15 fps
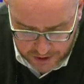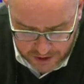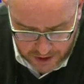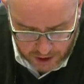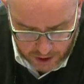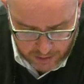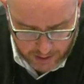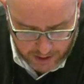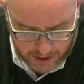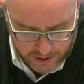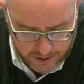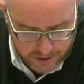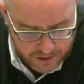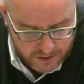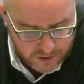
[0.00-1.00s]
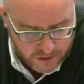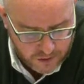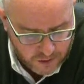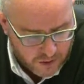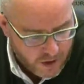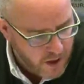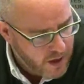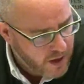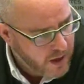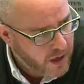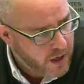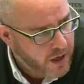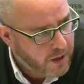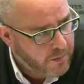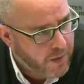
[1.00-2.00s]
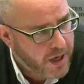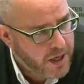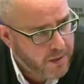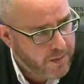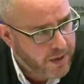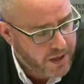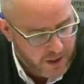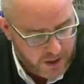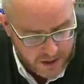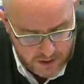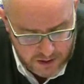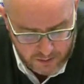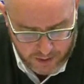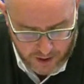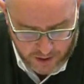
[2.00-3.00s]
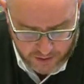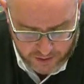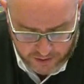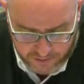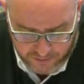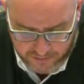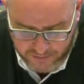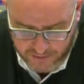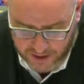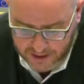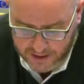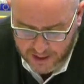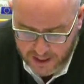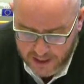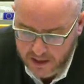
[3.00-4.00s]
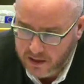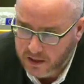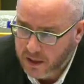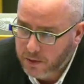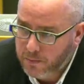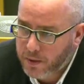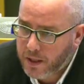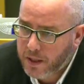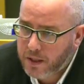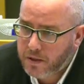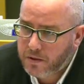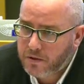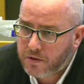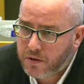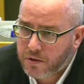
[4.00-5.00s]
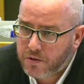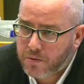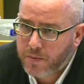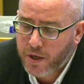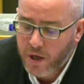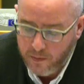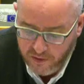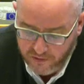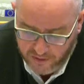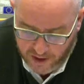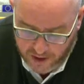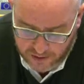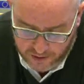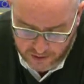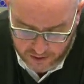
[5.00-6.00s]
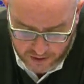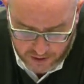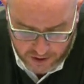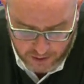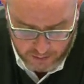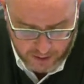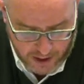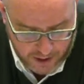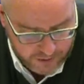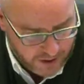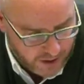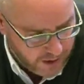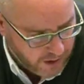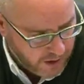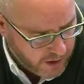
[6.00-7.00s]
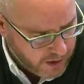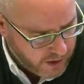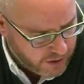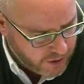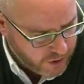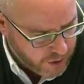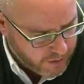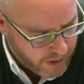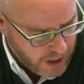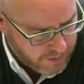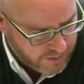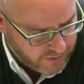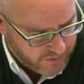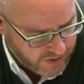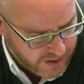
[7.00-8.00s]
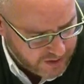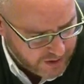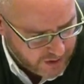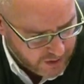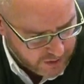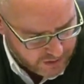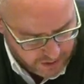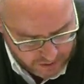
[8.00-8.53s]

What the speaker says: is nearly behind us. So, in my opinion, it's imperative that the ECB doesn't become a factor in compounding the new problems facing us.